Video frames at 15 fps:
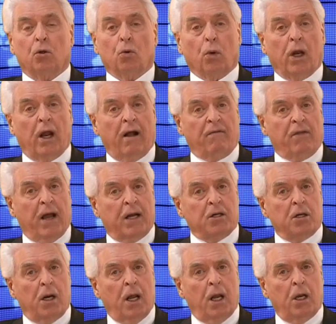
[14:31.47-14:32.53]
Do we have that
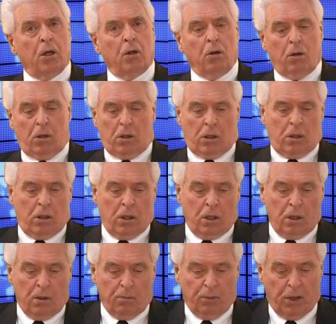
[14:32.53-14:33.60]
today?
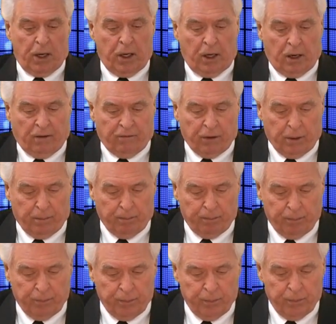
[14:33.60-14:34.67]
plenty of them.
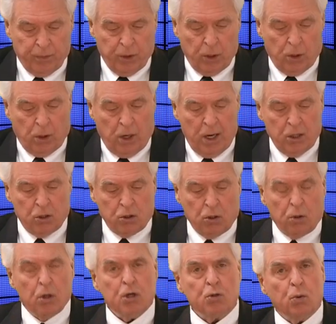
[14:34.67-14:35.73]
All right, so
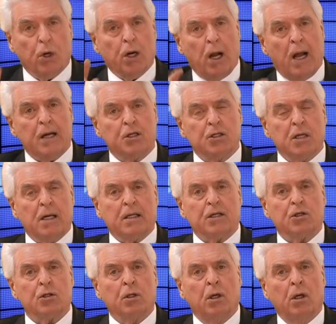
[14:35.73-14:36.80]
here's what God
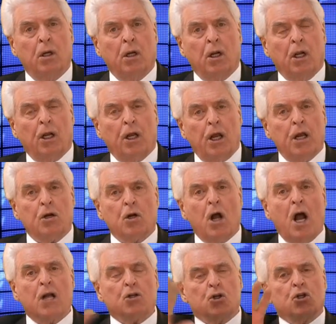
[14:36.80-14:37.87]
says it
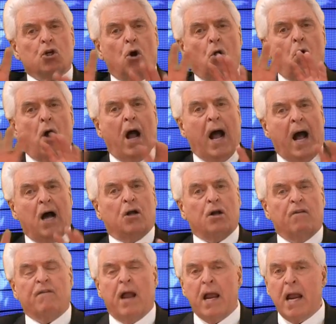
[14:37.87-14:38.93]
got so out
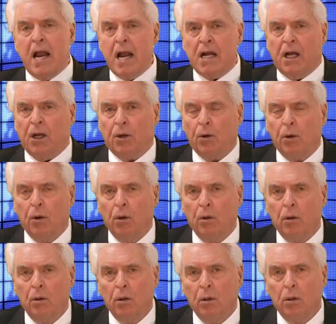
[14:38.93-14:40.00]
of hand
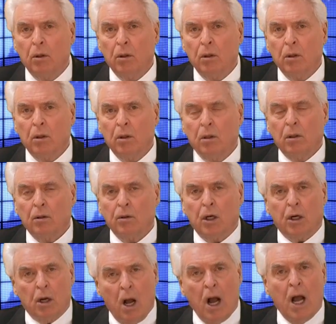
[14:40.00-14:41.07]
that
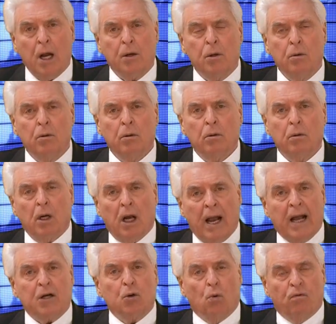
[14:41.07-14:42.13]
God
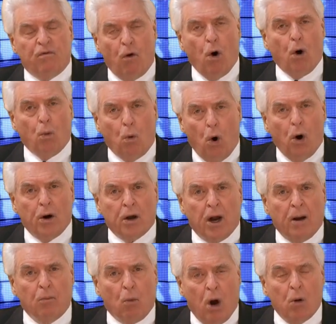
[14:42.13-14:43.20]
had to forewarn
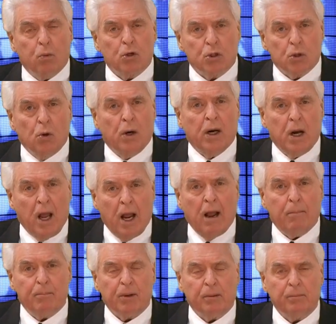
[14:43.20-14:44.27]
them what was going to
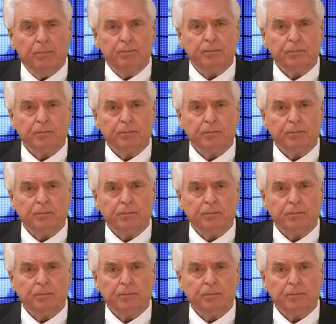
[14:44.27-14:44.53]
happen.